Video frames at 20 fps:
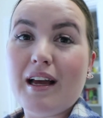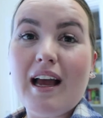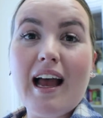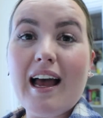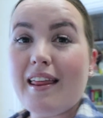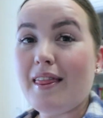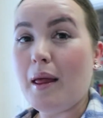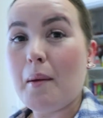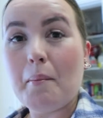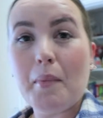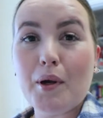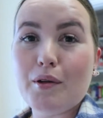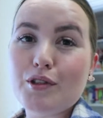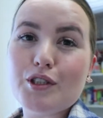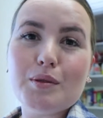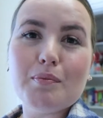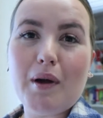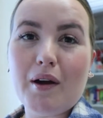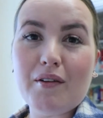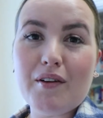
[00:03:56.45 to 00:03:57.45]
and then moan
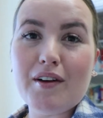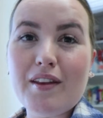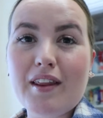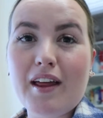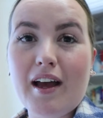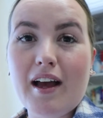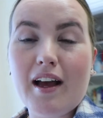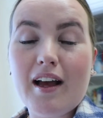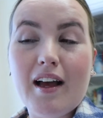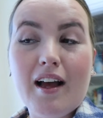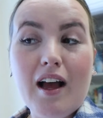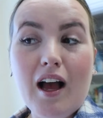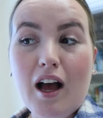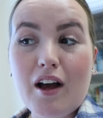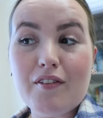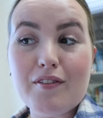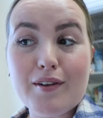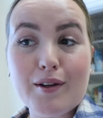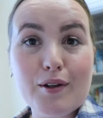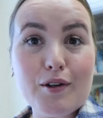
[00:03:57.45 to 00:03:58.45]
tomorrow that
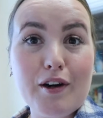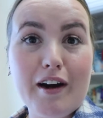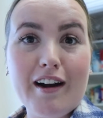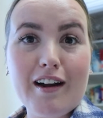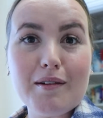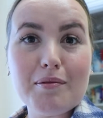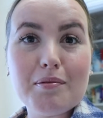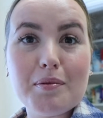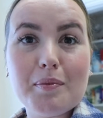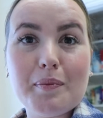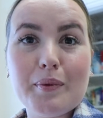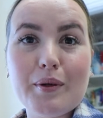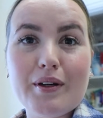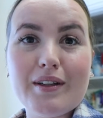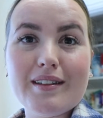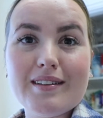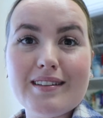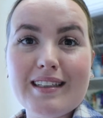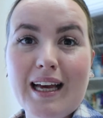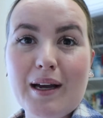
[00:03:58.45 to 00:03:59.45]
I feel crap.
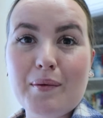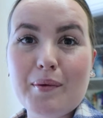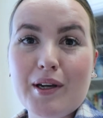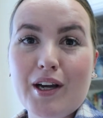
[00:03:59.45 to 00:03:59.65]
But there we